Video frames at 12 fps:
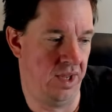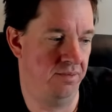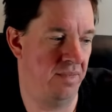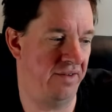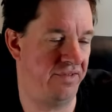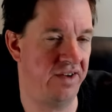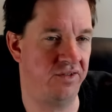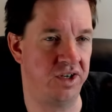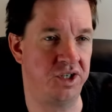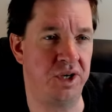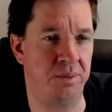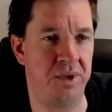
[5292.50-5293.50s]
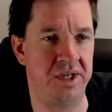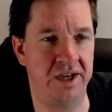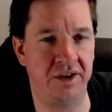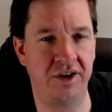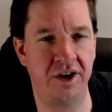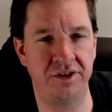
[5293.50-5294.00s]
My favorite Chip and
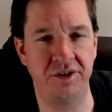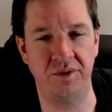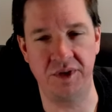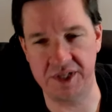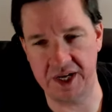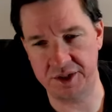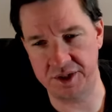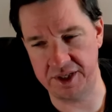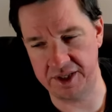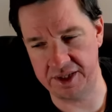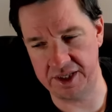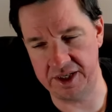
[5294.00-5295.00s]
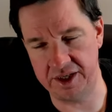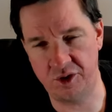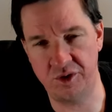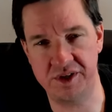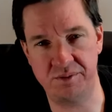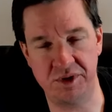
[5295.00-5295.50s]
Dale cartoon is actually the
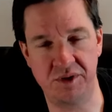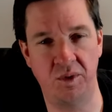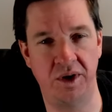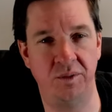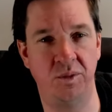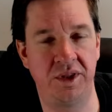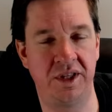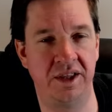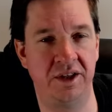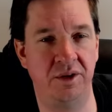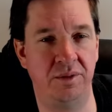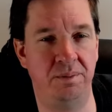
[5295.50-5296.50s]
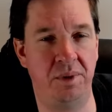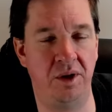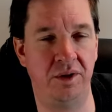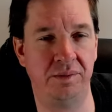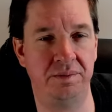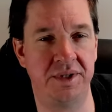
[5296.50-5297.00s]
Christmas one with the little
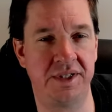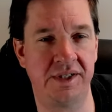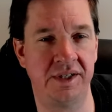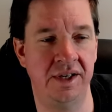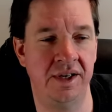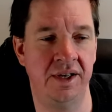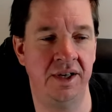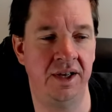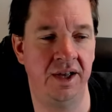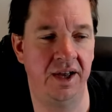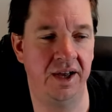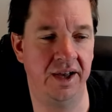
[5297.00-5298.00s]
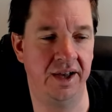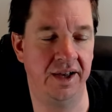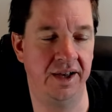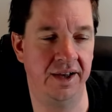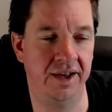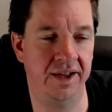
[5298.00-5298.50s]
bulbs,
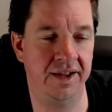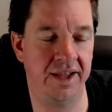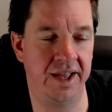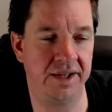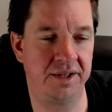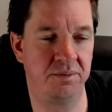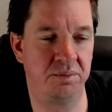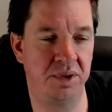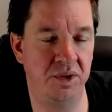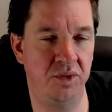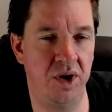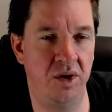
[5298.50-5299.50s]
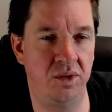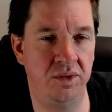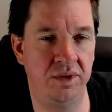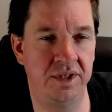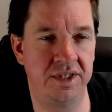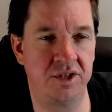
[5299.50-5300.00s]
and like Pluto
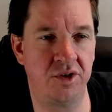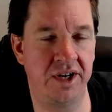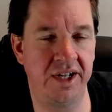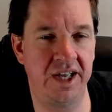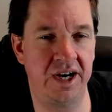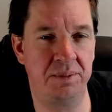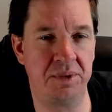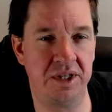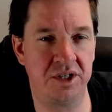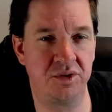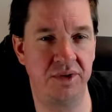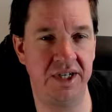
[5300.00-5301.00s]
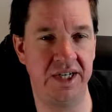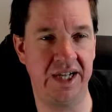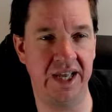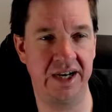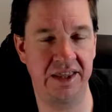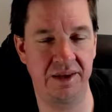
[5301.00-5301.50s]
is trying to get up in the tree to
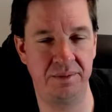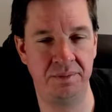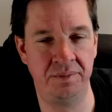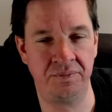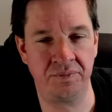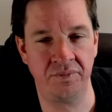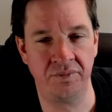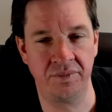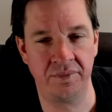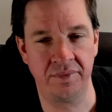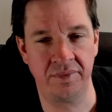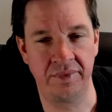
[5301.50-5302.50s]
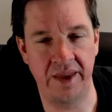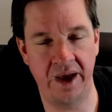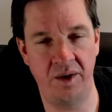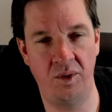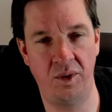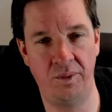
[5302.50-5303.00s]
get at them.
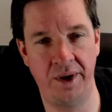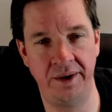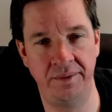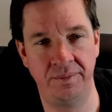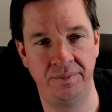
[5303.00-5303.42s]
That whole one.